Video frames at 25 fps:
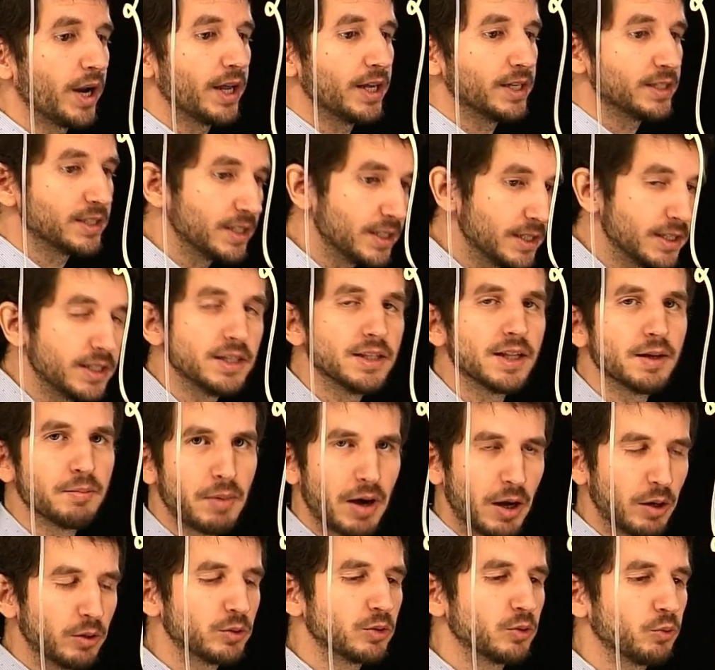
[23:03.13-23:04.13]
is indeed
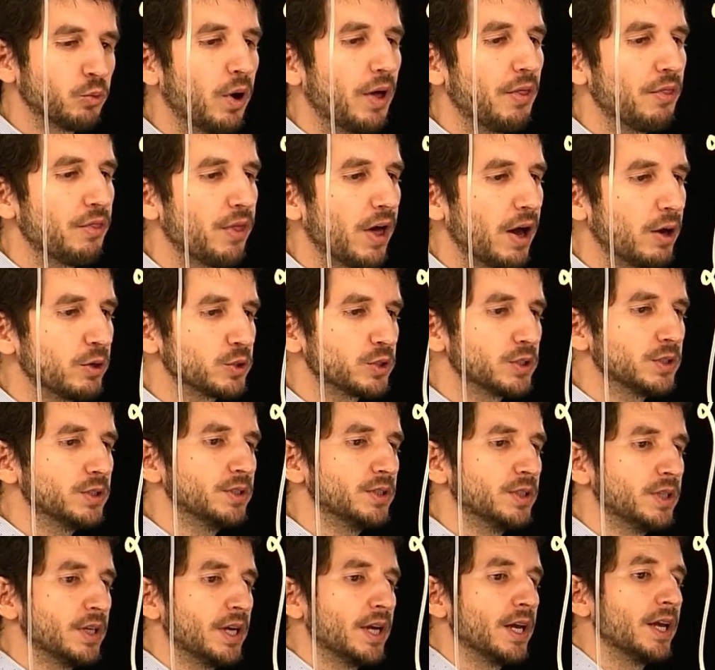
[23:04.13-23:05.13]
about
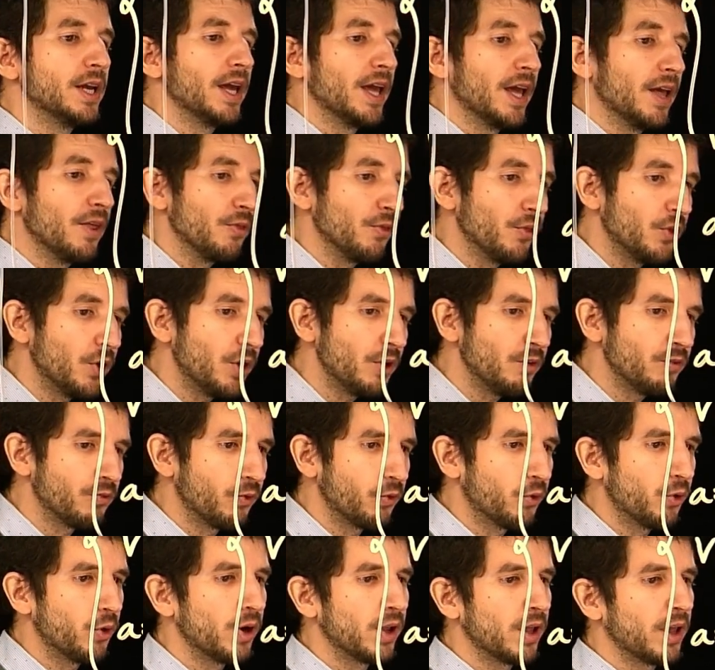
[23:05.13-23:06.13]
1000, and
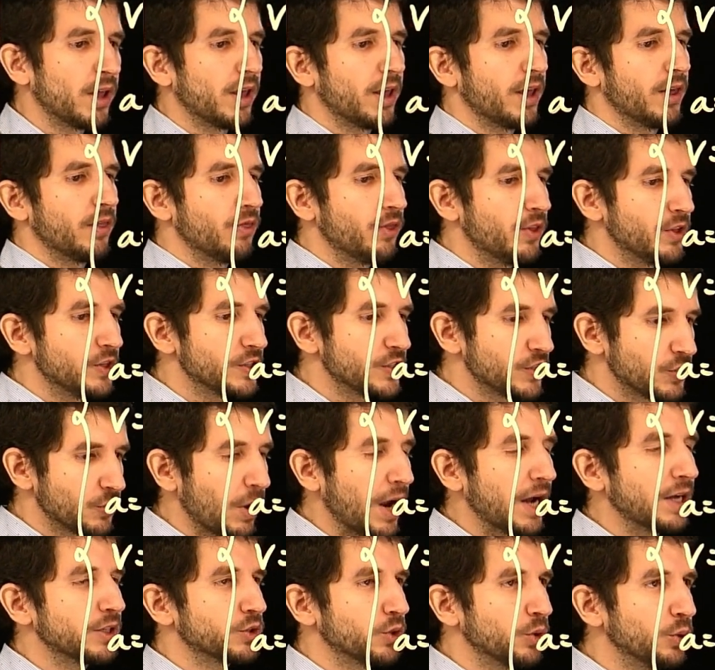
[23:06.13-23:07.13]
therefore this is the
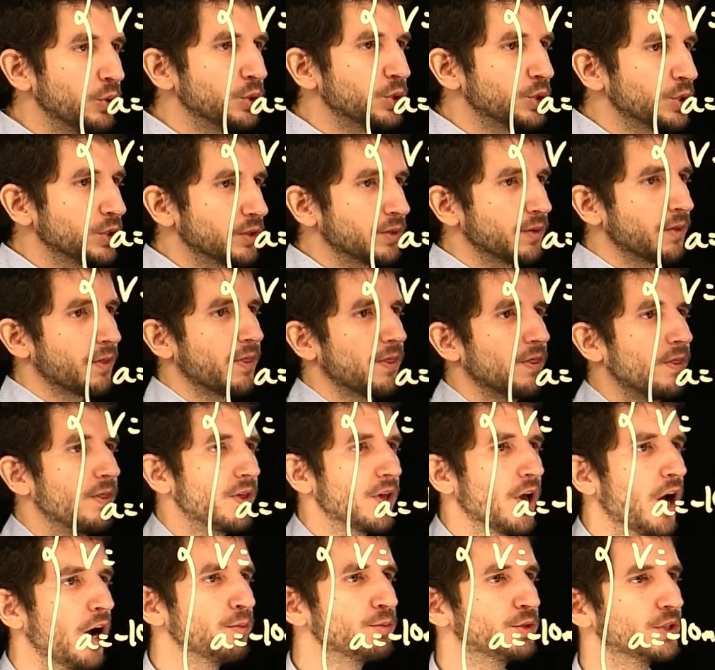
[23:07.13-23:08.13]
right solution. The
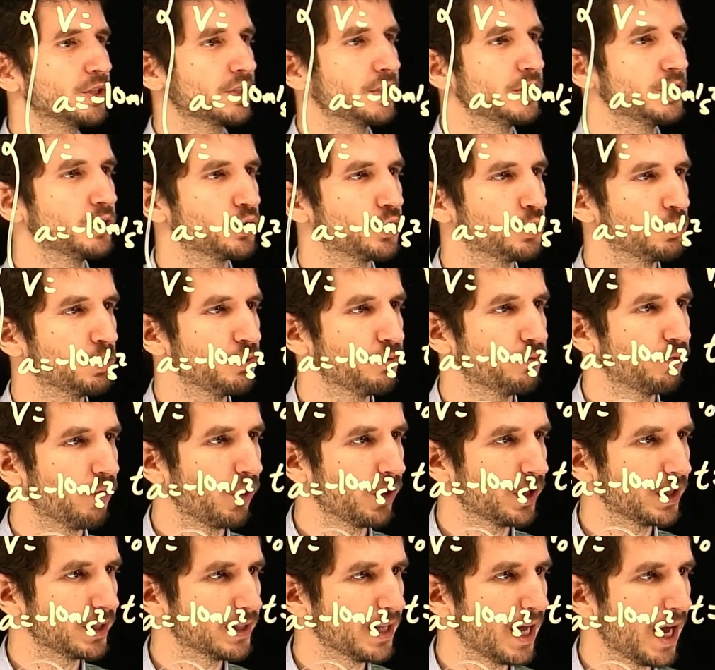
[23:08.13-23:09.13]
object needs to be
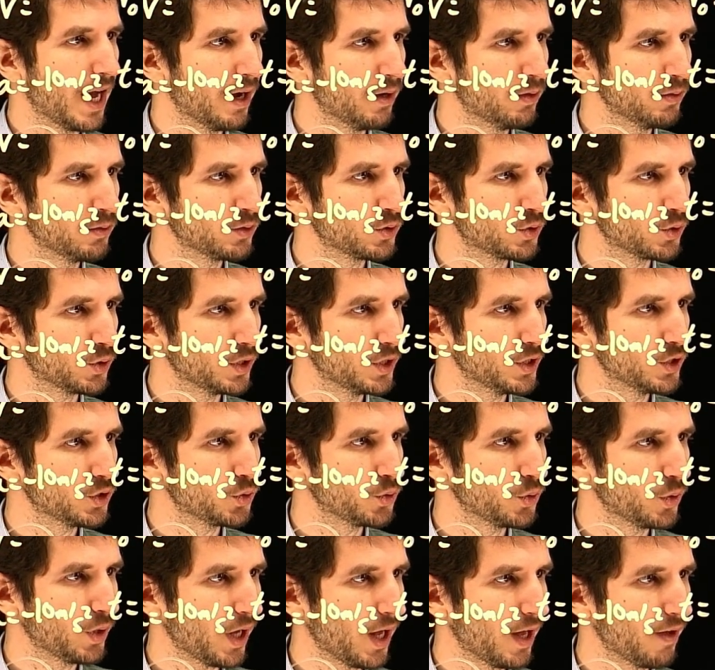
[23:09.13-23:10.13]
falling down, so it needs
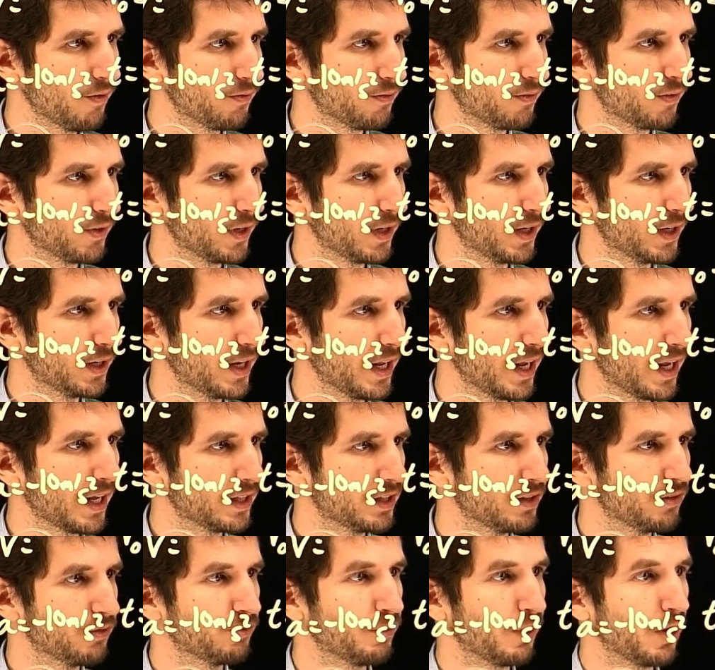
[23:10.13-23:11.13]
to have a
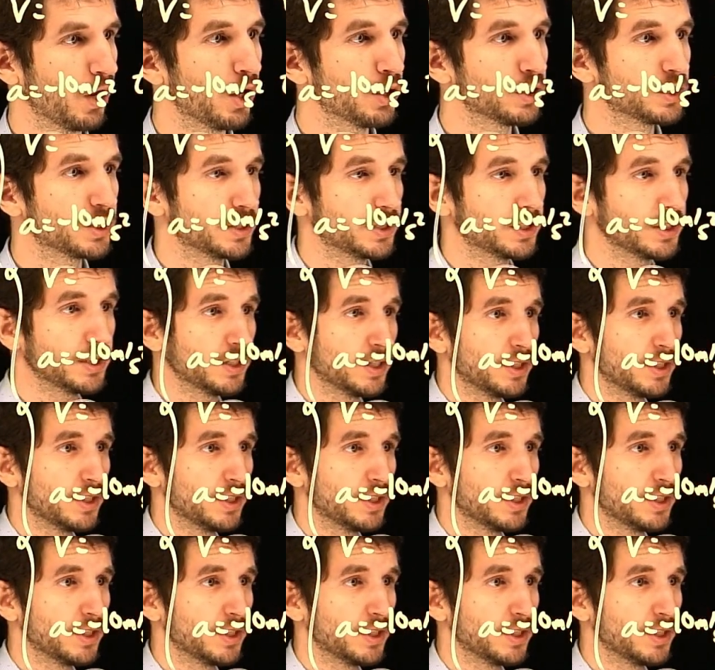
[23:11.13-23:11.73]
negative velocity.